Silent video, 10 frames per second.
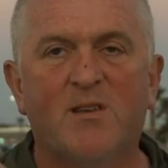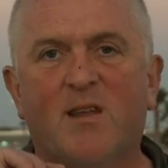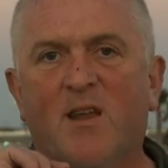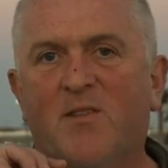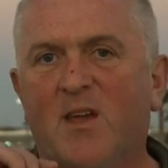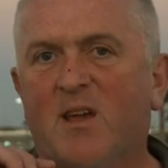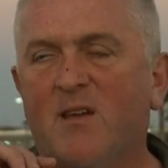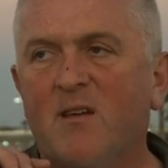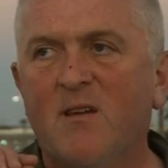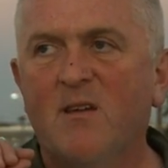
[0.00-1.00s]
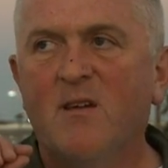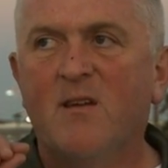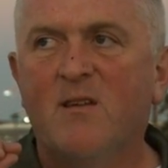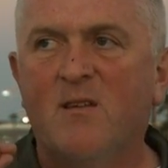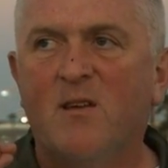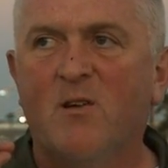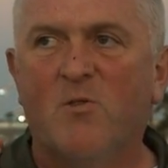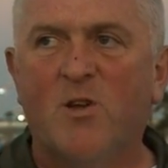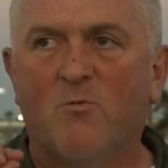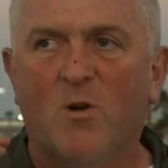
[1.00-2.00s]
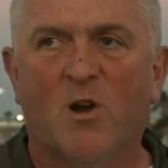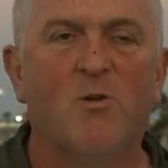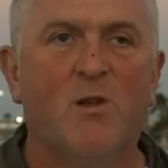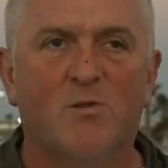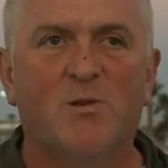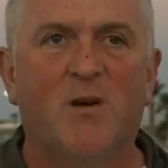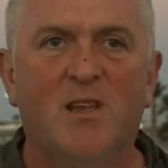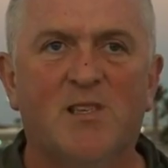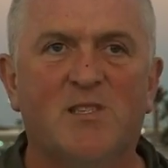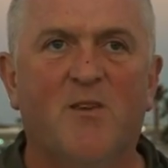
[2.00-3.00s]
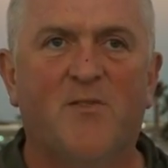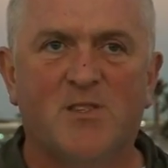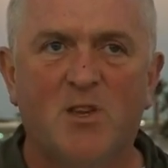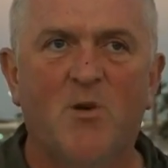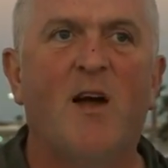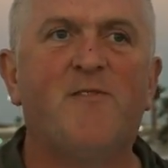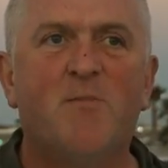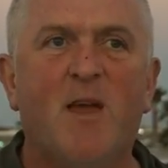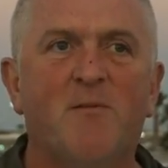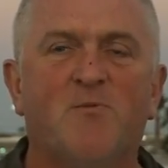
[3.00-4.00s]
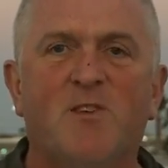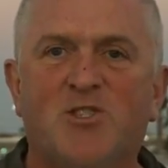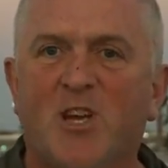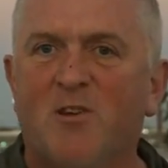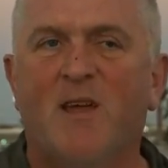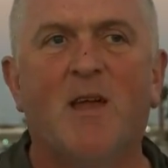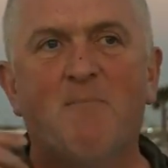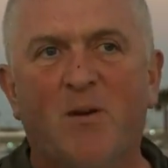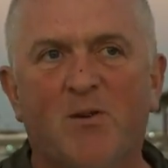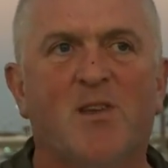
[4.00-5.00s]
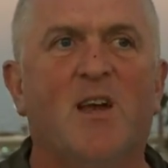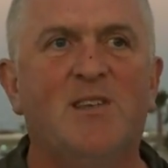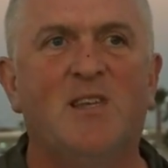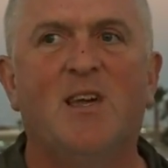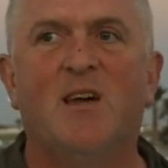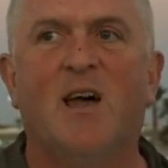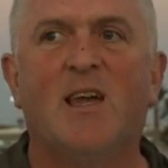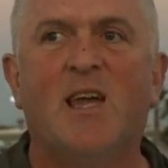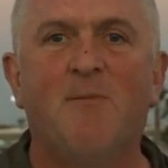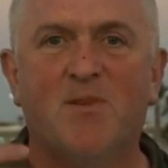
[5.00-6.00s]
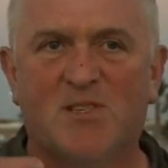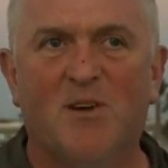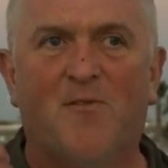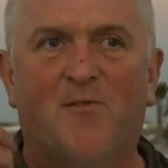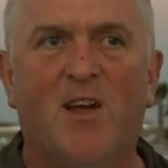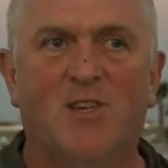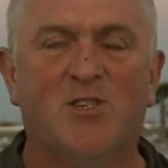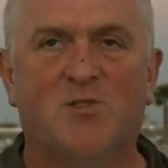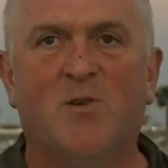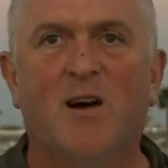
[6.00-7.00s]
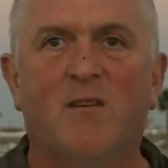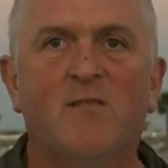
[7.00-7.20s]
and I think your work will ultimately suffer. So you have to be able to regenerate and build an idea and keep yourself fresh as well.